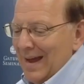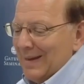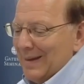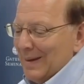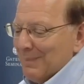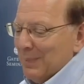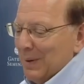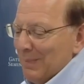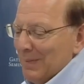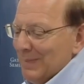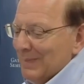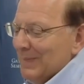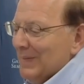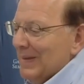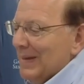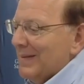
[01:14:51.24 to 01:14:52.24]
I,
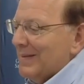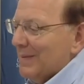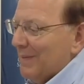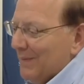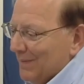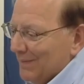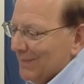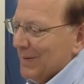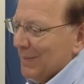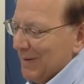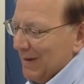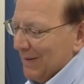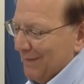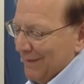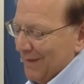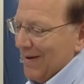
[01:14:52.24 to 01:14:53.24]
probably need to to
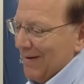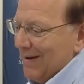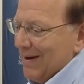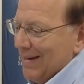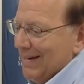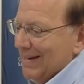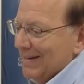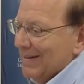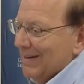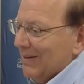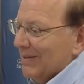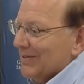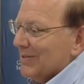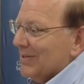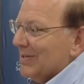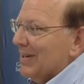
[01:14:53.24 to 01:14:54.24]
be fair, I need to
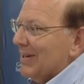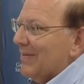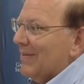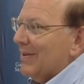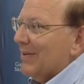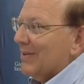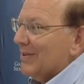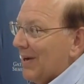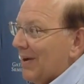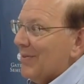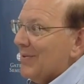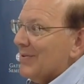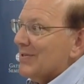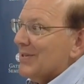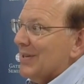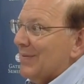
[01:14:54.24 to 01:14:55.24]
also tell you there are
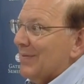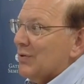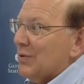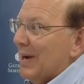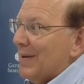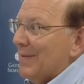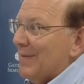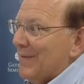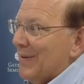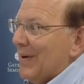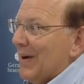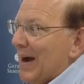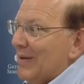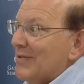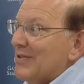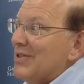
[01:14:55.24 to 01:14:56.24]
others that have tried to
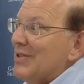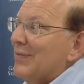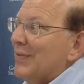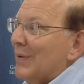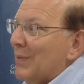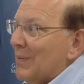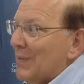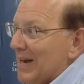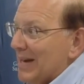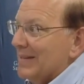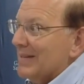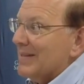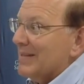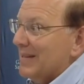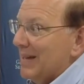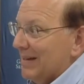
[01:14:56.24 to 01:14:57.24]
figure out different
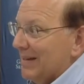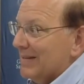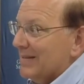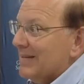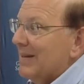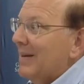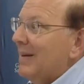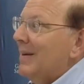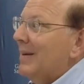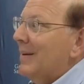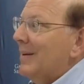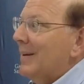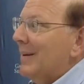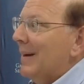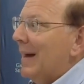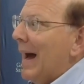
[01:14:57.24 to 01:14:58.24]
ways that it's hmm
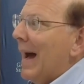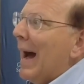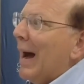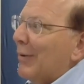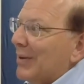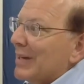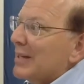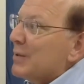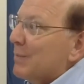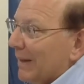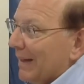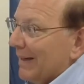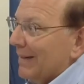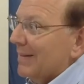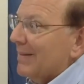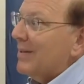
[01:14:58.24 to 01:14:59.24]
how to
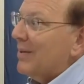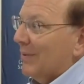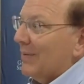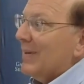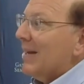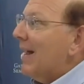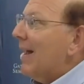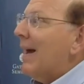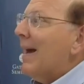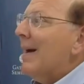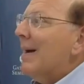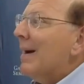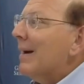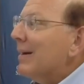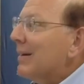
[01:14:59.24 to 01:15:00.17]
explain it. You know, oh, eh, yeah, yeah.